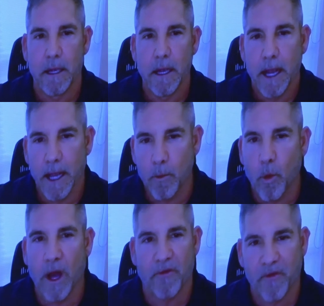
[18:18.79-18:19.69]
And
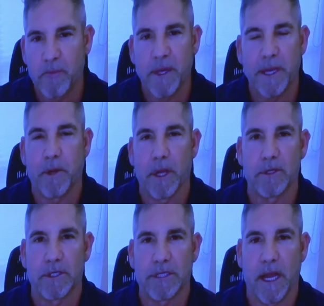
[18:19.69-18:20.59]
wealthy people
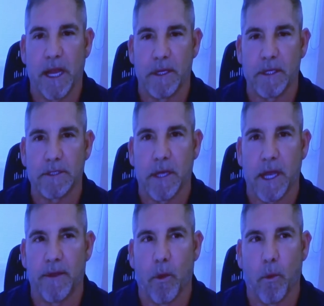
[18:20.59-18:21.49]
understand this,
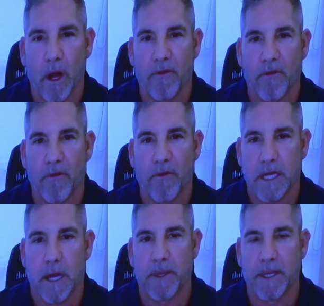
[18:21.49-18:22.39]
okay? The wealthiest
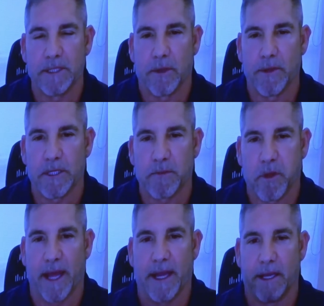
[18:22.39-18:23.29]
companies on this
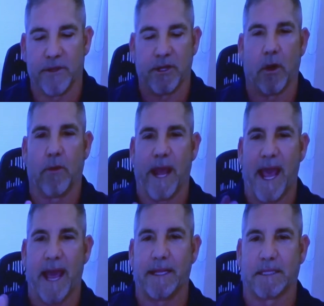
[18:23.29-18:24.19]
planet don't
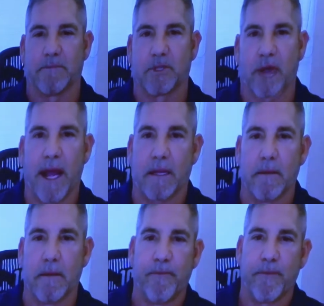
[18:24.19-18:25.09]
subtract,
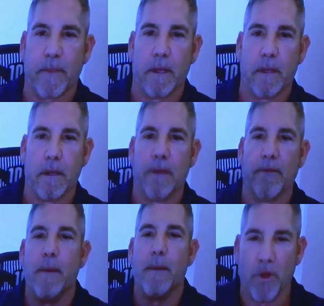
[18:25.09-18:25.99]
they
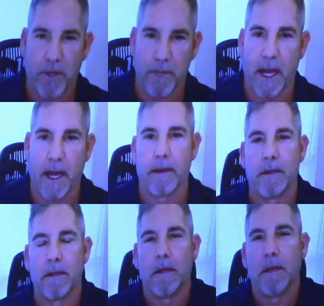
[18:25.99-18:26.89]
multiply.
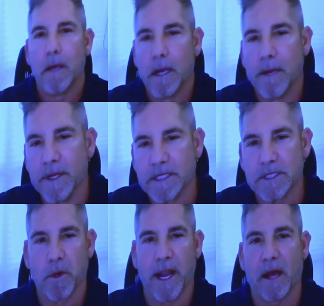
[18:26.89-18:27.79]
And this
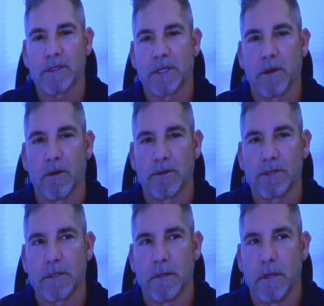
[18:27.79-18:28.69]
is what
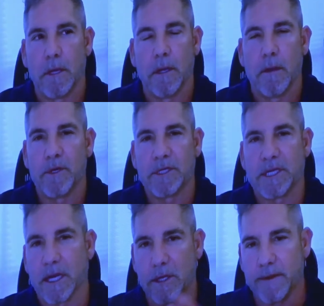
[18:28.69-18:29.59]
households,
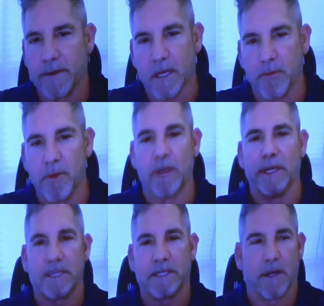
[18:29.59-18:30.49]
particularly the
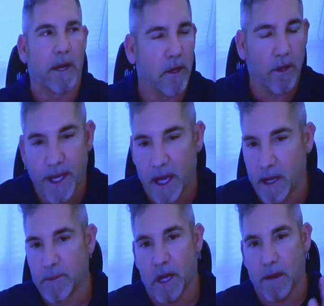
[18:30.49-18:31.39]
communities that are held down.
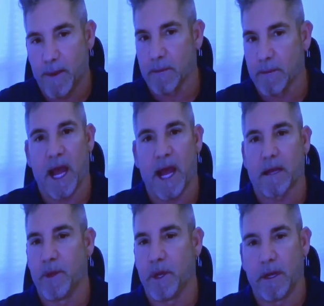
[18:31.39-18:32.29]
I'm talking about the Black
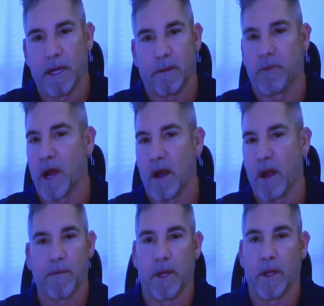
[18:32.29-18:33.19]
community, the brown
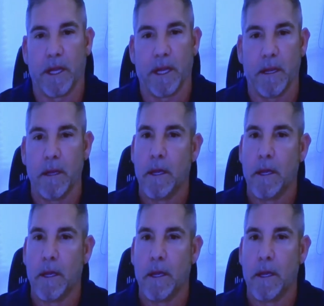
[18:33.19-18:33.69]
community,